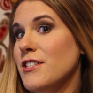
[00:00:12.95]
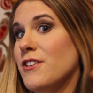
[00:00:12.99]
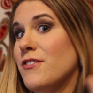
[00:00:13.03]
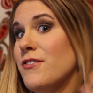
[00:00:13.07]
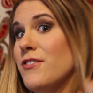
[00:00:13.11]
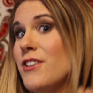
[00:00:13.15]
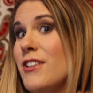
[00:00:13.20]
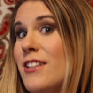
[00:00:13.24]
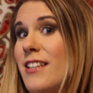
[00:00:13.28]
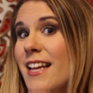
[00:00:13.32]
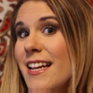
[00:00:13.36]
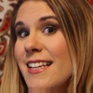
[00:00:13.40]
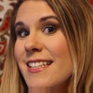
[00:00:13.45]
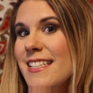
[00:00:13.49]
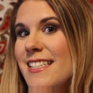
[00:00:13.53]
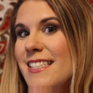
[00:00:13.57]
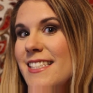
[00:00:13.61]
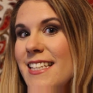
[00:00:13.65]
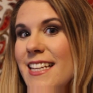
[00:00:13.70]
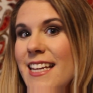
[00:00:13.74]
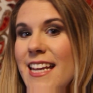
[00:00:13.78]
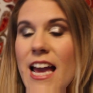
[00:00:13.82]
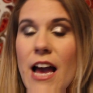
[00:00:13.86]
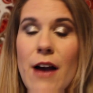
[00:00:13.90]
So if you'd like to
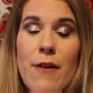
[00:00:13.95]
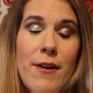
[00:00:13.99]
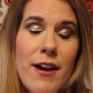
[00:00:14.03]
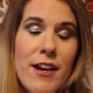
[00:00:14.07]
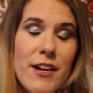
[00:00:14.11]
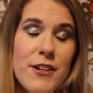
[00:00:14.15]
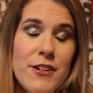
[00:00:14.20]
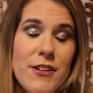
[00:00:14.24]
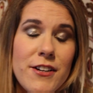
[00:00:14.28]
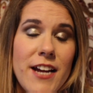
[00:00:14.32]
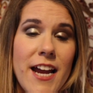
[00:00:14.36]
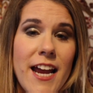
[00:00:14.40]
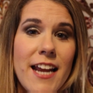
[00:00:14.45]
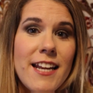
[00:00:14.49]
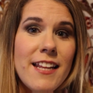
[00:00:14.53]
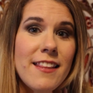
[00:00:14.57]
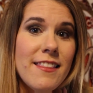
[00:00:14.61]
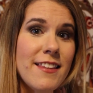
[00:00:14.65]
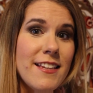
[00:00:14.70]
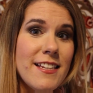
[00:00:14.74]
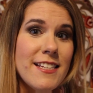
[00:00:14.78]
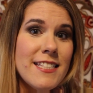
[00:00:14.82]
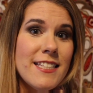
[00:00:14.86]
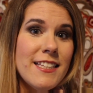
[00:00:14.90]
see how I created
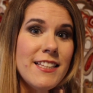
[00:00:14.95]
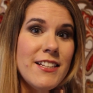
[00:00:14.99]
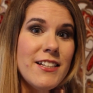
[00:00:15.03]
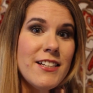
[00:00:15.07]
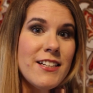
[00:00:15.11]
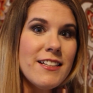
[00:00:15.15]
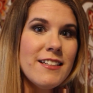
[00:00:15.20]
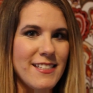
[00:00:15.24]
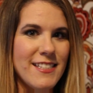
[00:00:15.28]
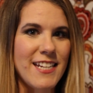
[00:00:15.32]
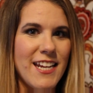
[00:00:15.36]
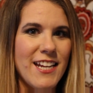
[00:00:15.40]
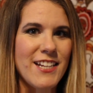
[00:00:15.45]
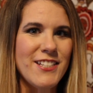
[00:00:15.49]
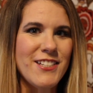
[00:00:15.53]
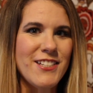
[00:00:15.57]
this look, stay